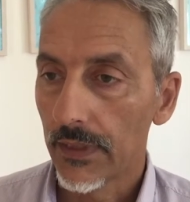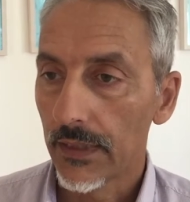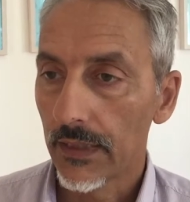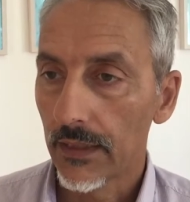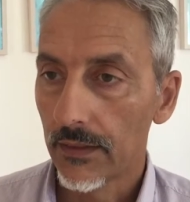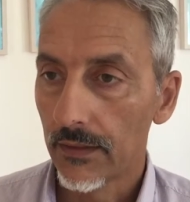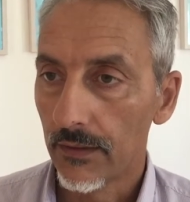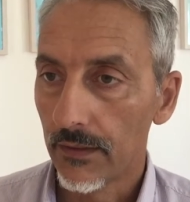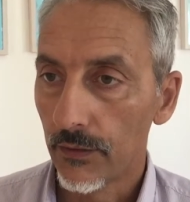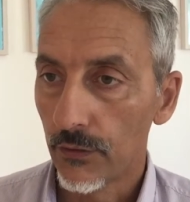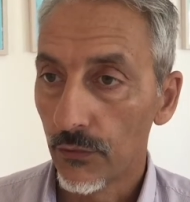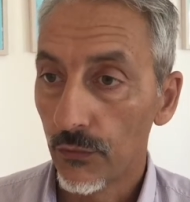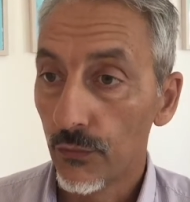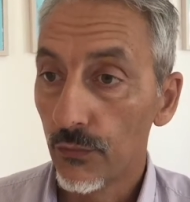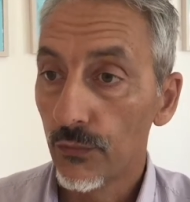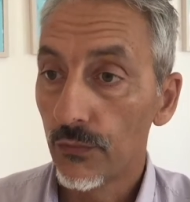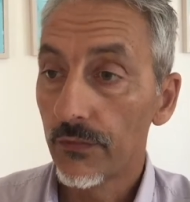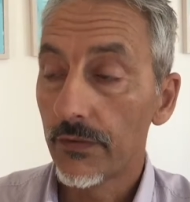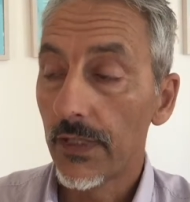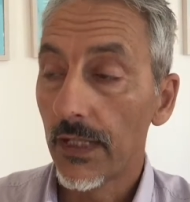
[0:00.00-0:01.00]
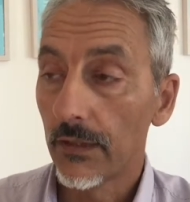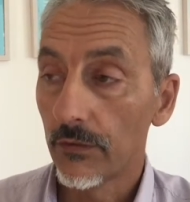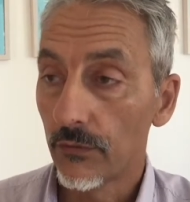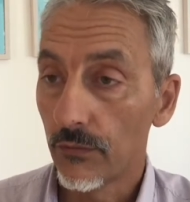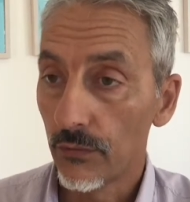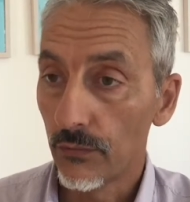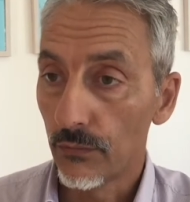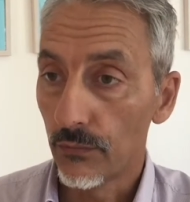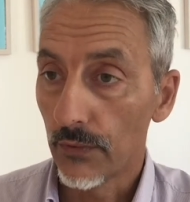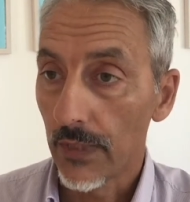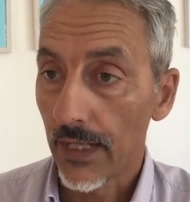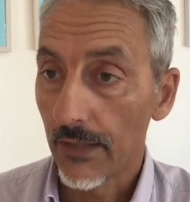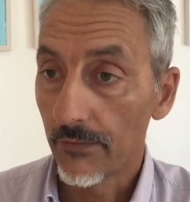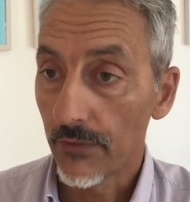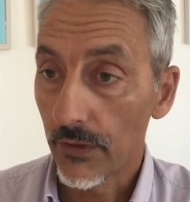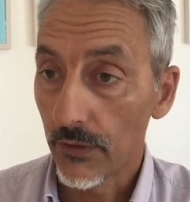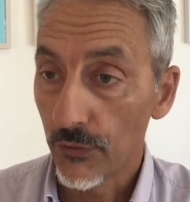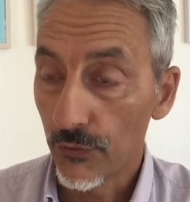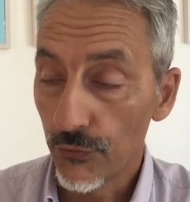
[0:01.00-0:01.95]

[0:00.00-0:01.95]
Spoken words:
can use that to have a